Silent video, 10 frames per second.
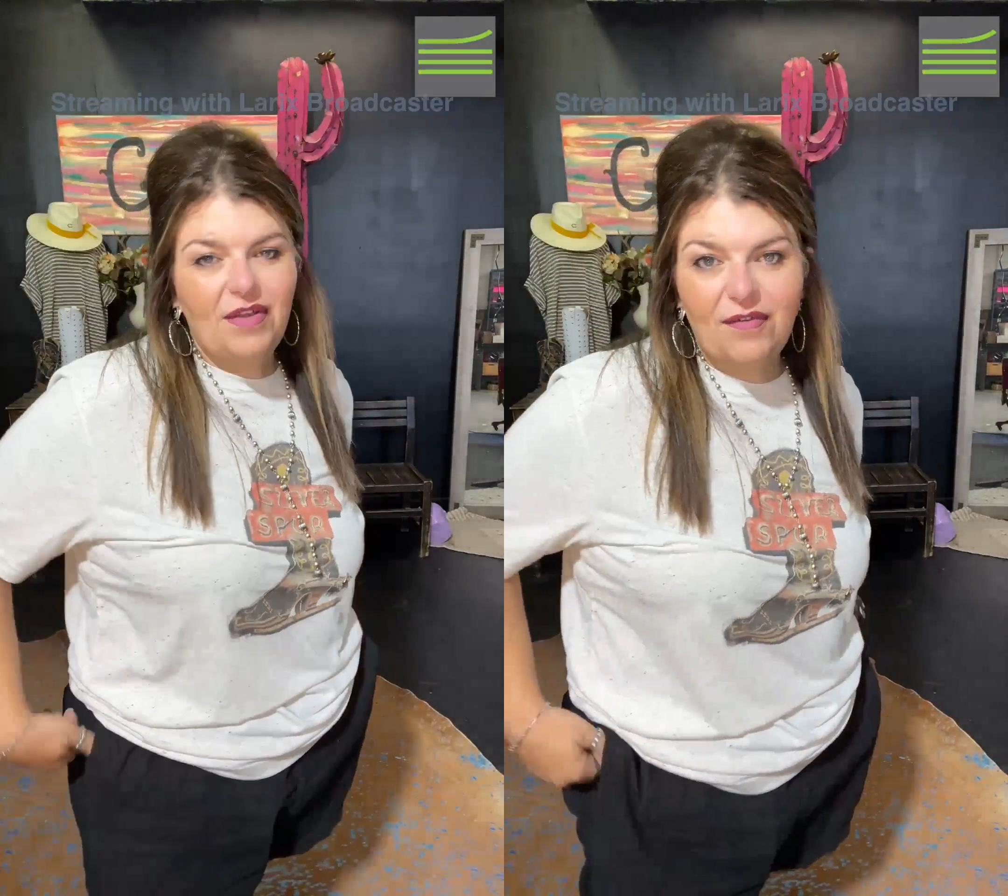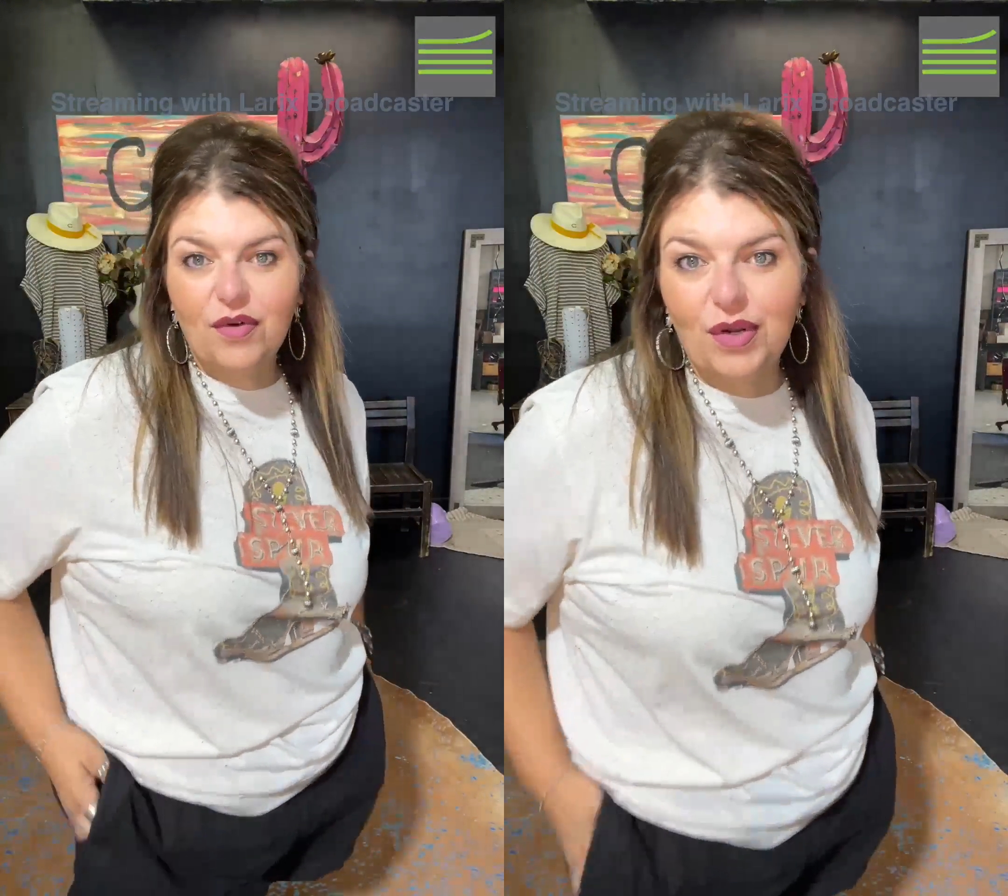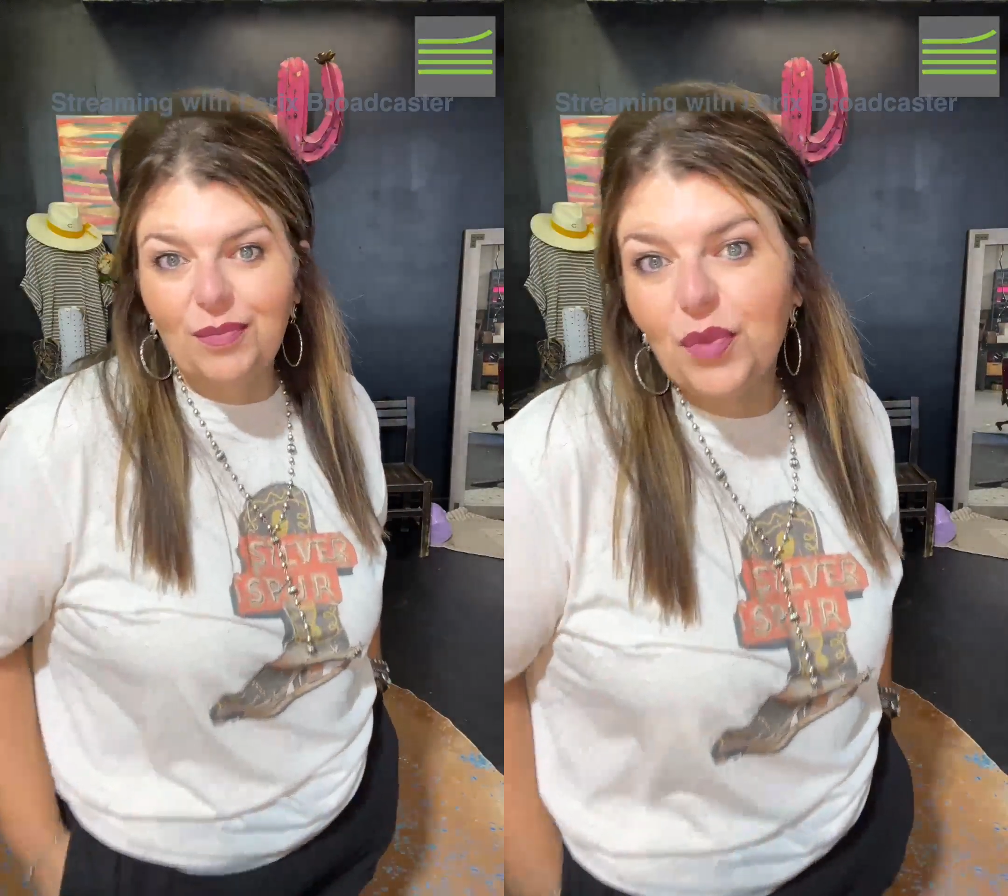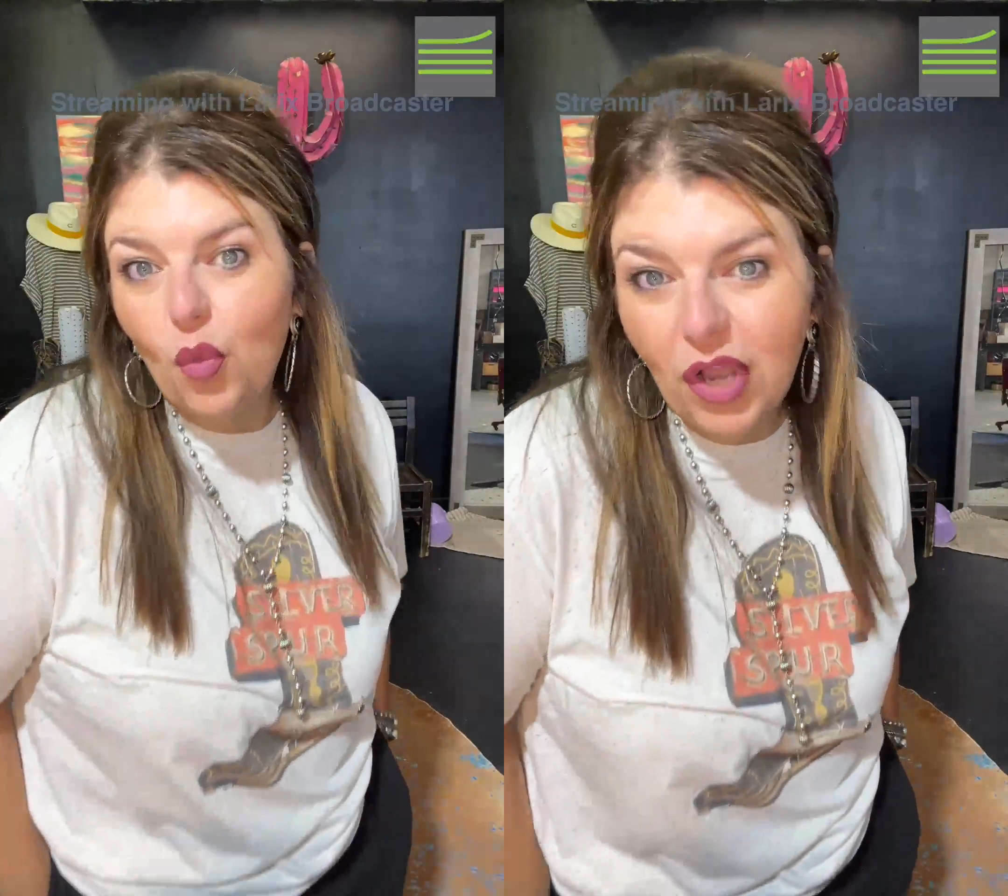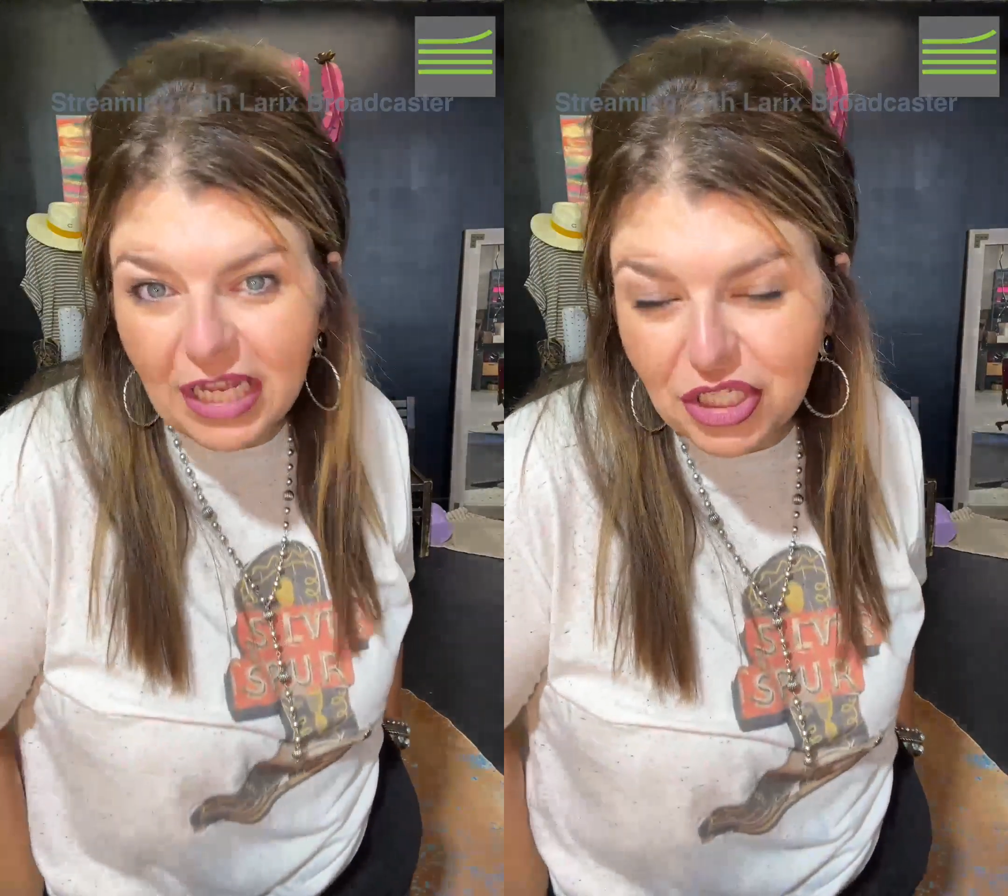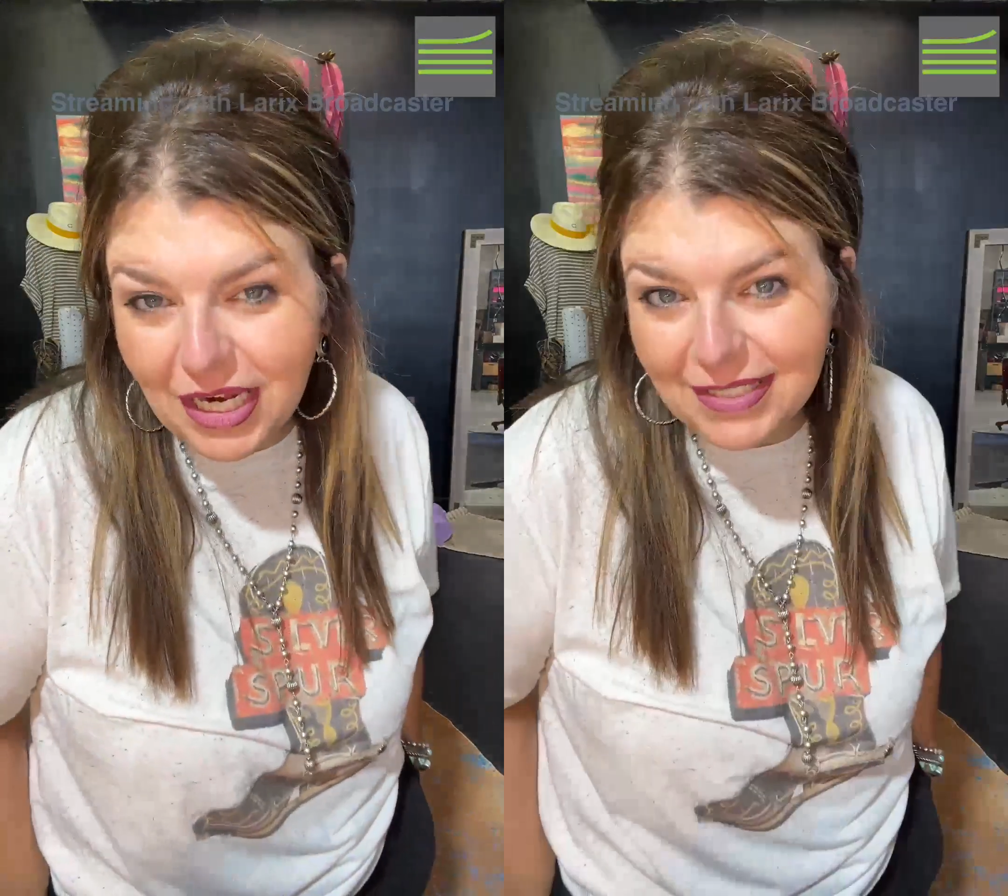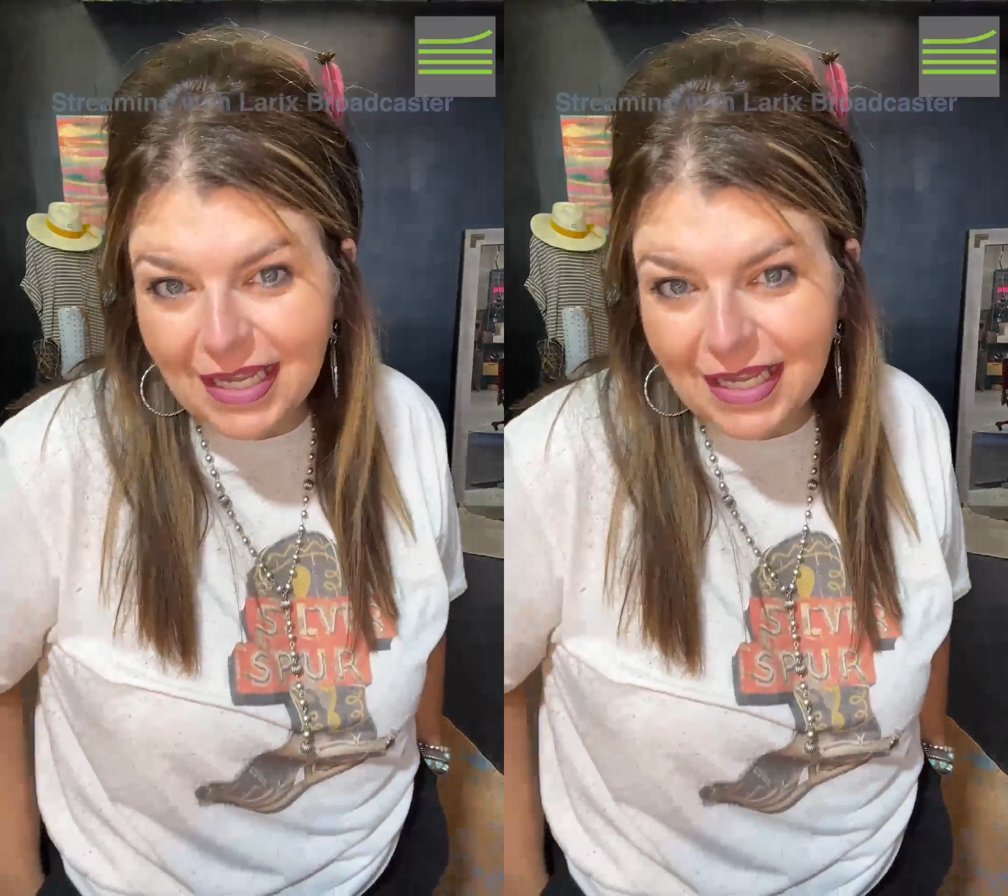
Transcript: here for real. We'll catch you guys